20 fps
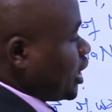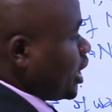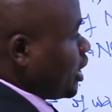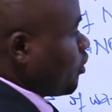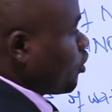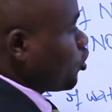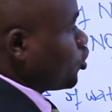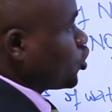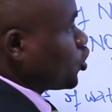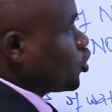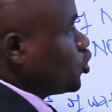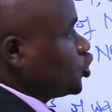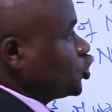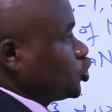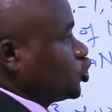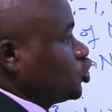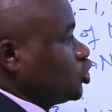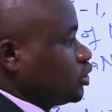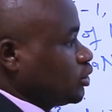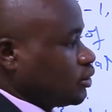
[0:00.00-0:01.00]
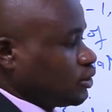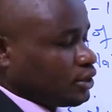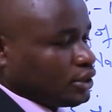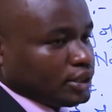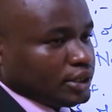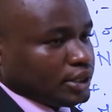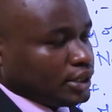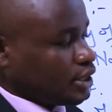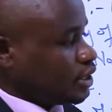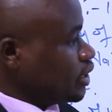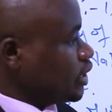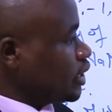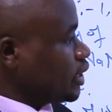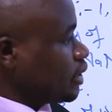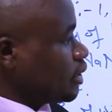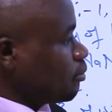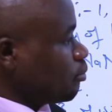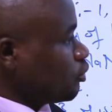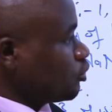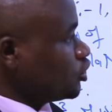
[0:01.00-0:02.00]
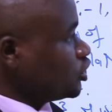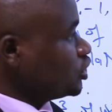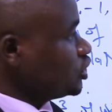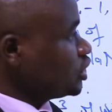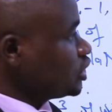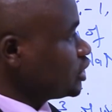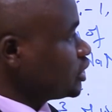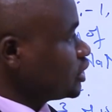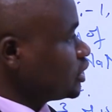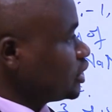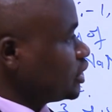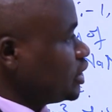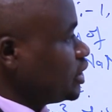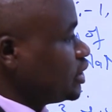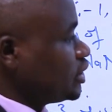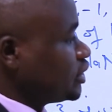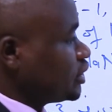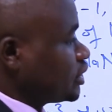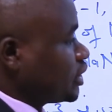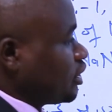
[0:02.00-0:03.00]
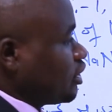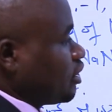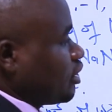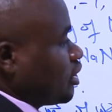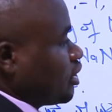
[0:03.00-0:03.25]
our conclusion point is